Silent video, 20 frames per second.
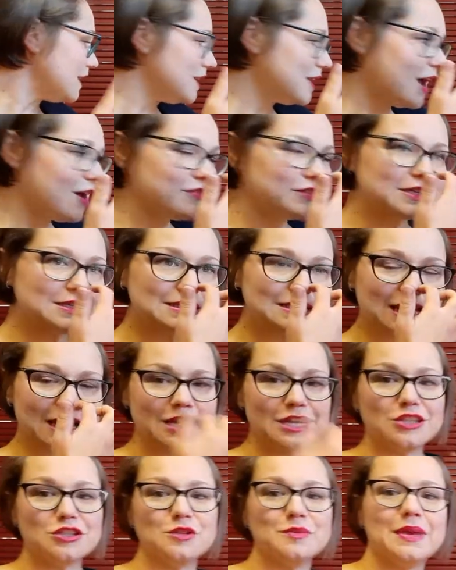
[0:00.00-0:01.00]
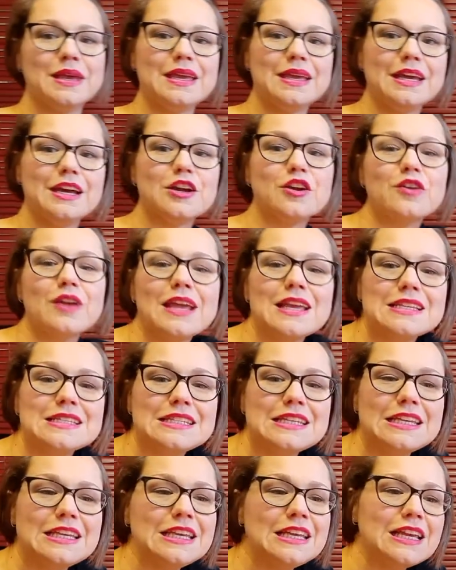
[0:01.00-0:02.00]
I've decided to make a
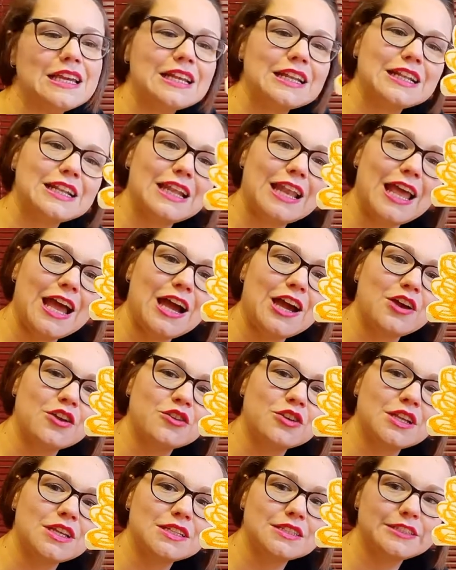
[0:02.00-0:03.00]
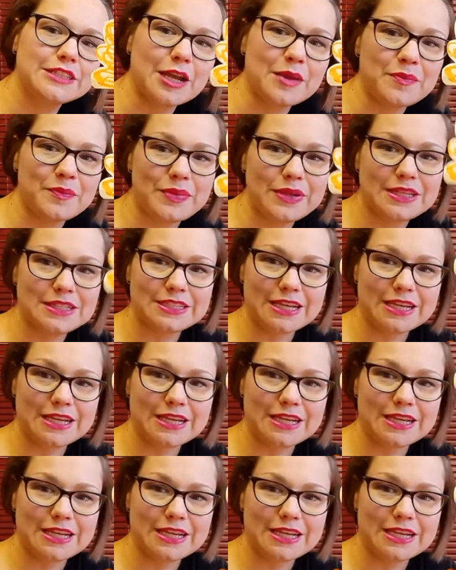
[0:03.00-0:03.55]
crazy clown jumping